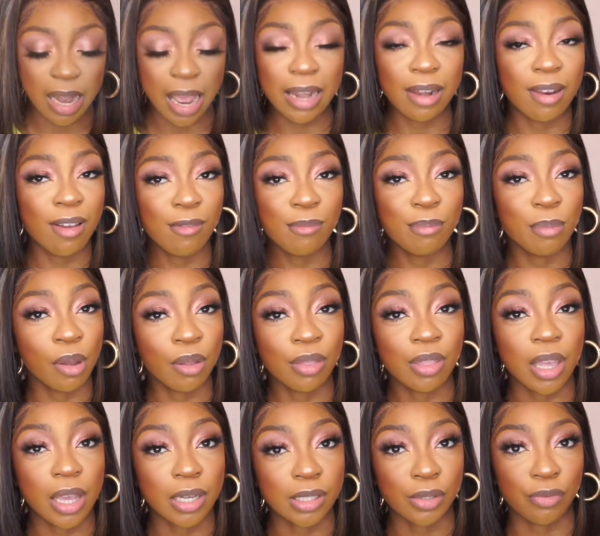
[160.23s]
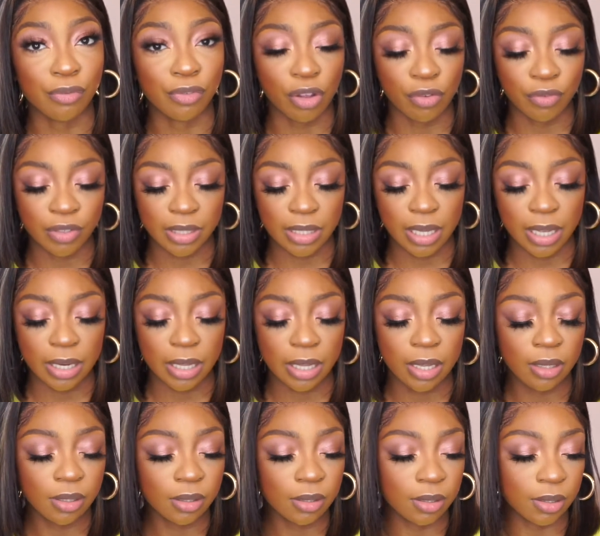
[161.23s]
love both Yash and Velvet
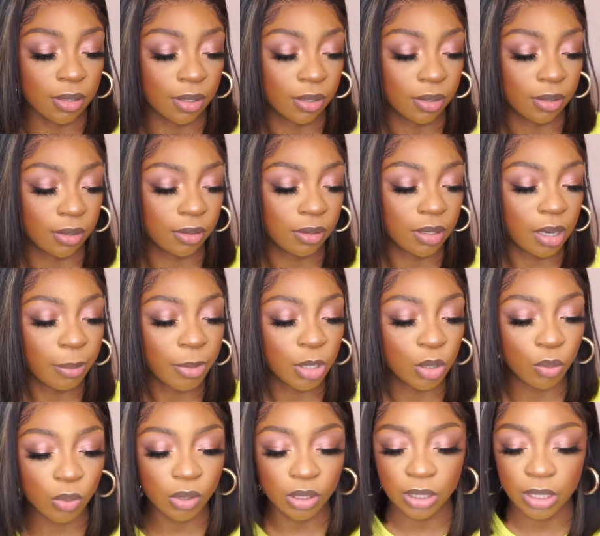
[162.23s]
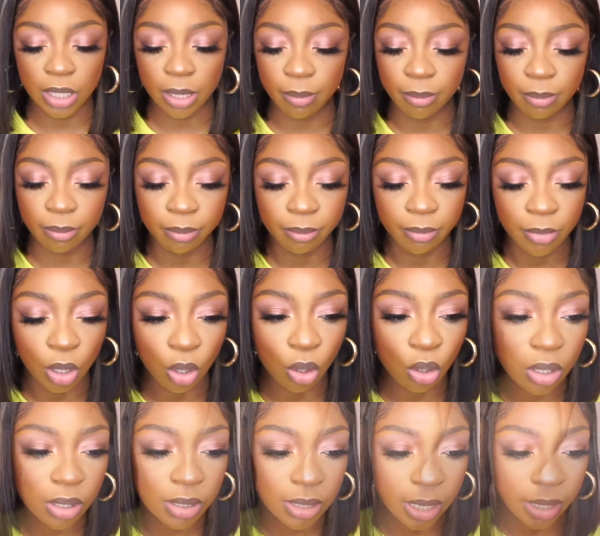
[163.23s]
Teddy, so let me swatch them
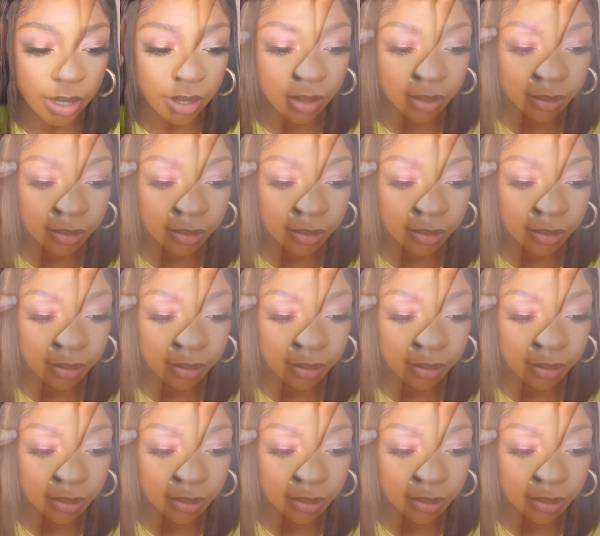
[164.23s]
alongside.